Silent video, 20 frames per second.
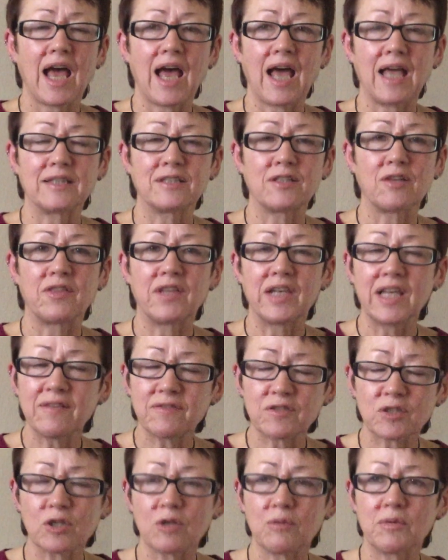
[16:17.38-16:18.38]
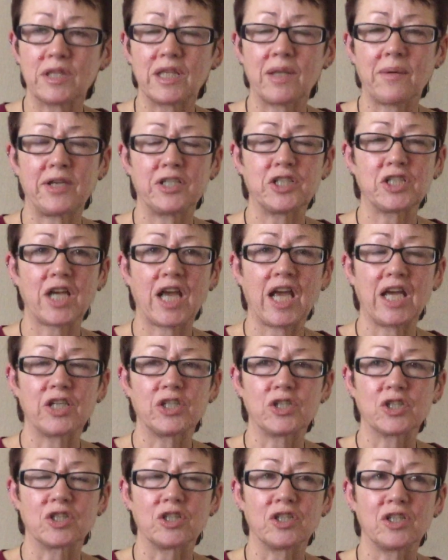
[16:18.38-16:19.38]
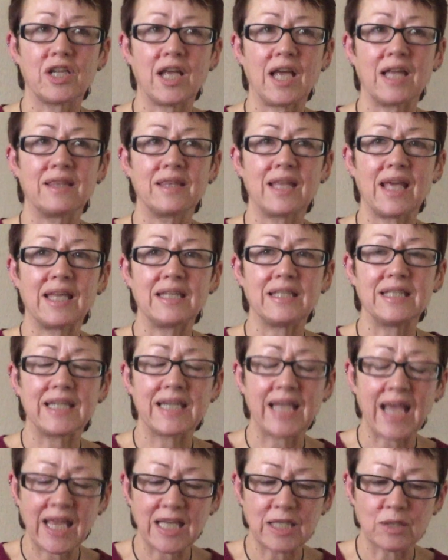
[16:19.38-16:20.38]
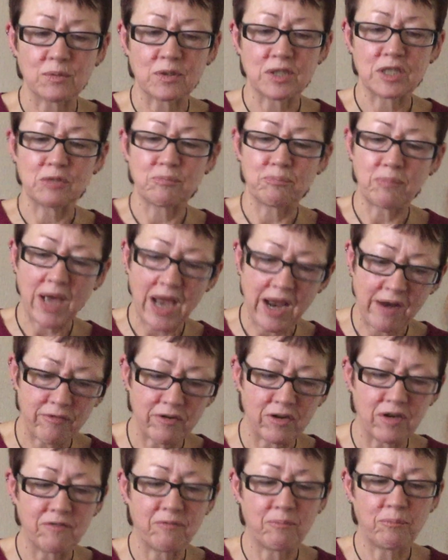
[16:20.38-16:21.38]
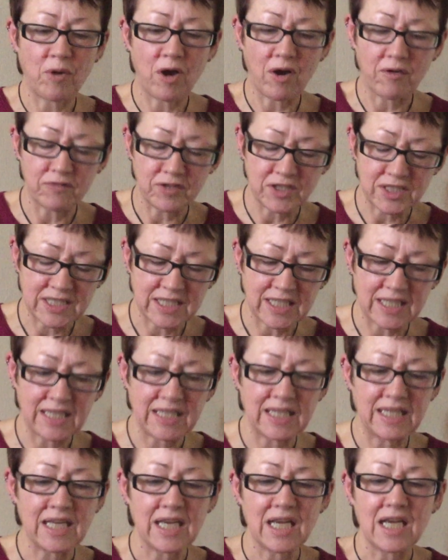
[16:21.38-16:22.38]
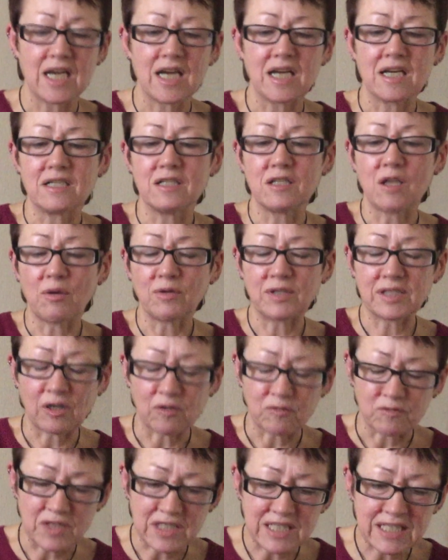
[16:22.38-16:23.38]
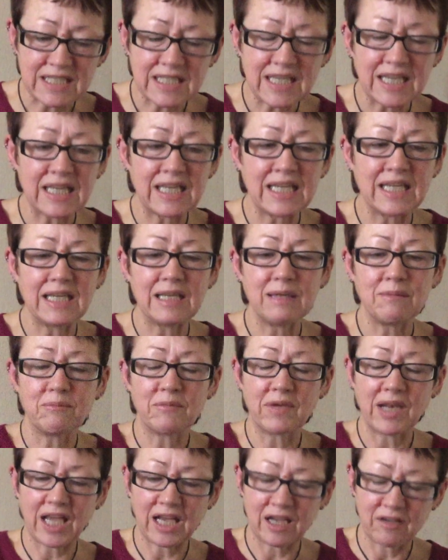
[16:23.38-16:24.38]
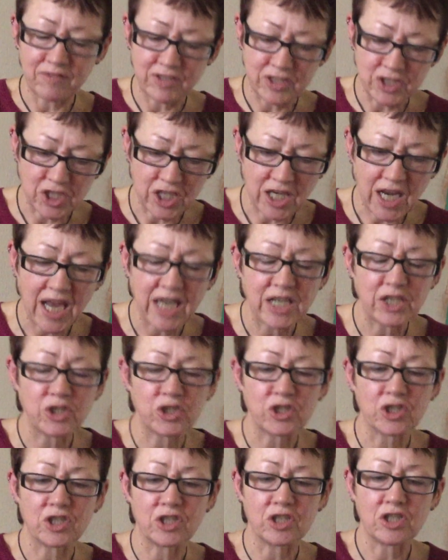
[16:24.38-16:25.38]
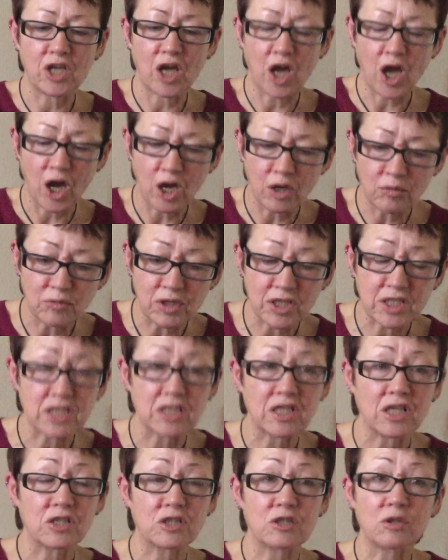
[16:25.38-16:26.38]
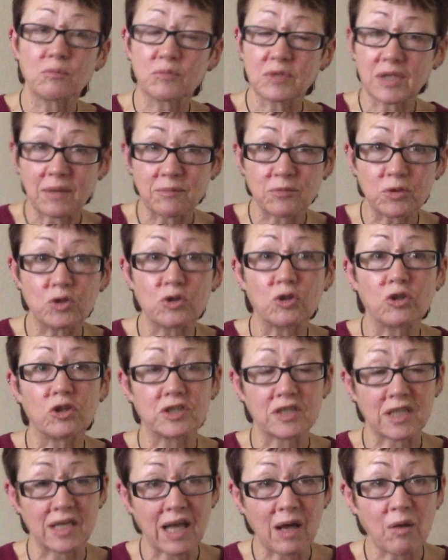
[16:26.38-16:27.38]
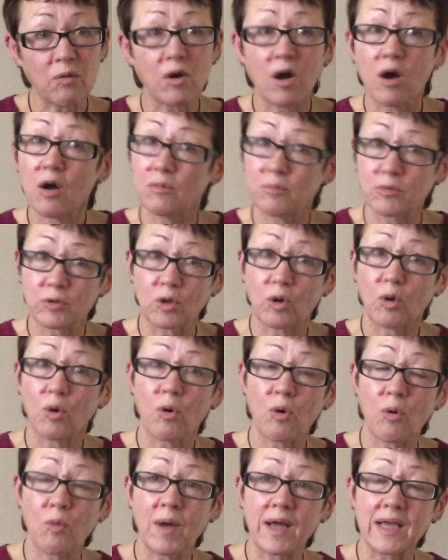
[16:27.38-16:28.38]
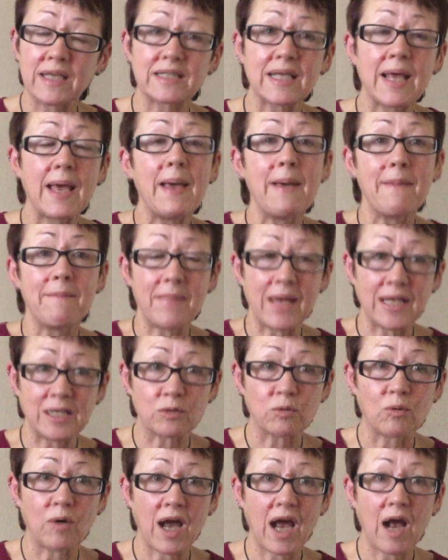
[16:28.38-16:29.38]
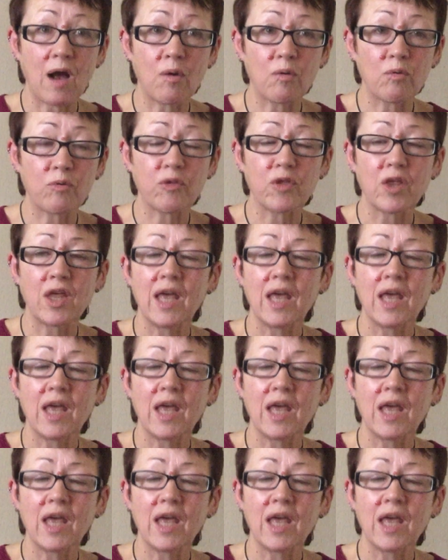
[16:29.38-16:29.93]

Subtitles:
and so they leave school with low education, and then they get into a spiral of poverty, low self-esteem, lack of education, homelessness, sometimes drugs and alcohol, but not always, mental health.